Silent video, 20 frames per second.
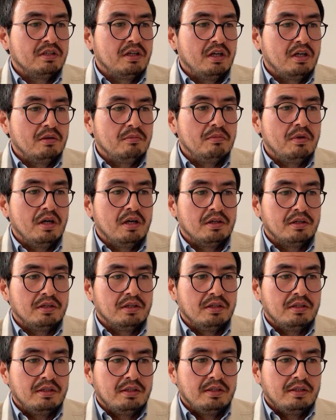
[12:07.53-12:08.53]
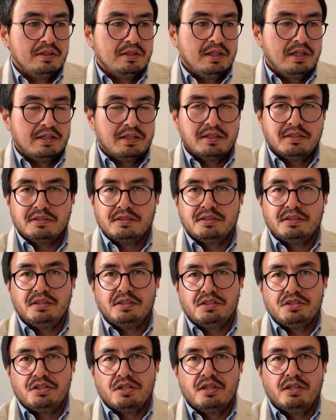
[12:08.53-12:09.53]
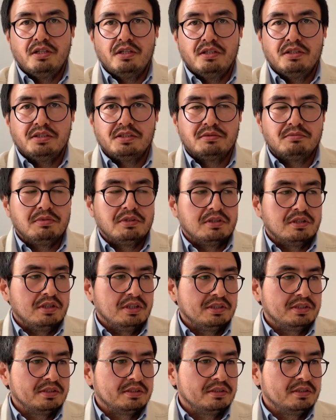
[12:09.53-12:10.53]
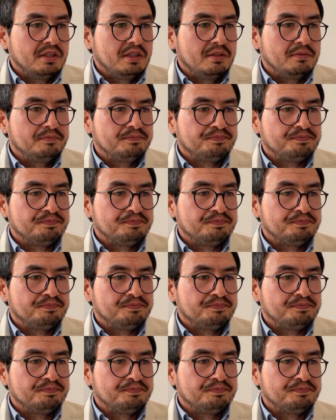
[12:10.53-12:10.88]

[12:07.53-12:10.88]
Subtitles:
Taliban against these journalists, because